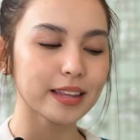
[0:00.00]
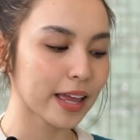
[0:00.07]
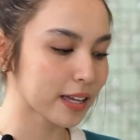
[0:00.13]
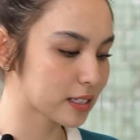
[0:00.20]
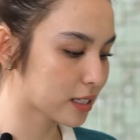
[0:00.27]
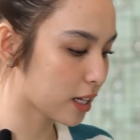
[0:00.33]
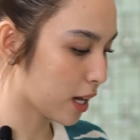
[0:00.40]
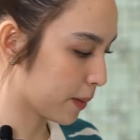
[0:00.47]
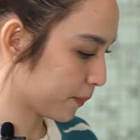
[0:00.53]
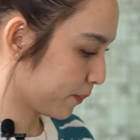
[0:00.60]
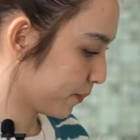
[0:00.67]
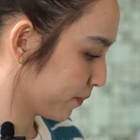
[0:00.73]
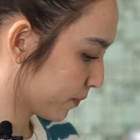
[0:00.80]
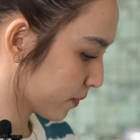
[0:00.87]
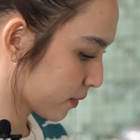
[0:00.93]
next up.
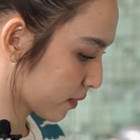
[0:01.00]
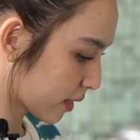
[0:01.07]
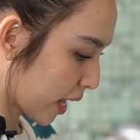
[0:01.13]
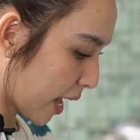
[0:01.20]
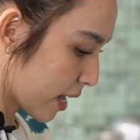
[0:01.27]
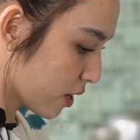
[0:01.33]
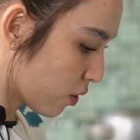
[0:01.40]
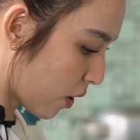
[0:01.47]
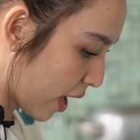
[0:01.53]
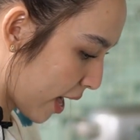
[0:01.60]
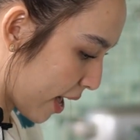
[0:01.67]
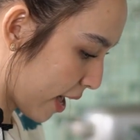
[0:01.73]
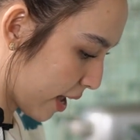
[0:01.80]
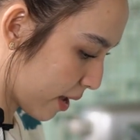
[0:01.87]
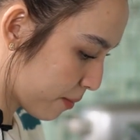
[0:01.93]
Tayo
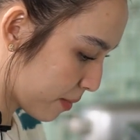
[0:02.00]
ay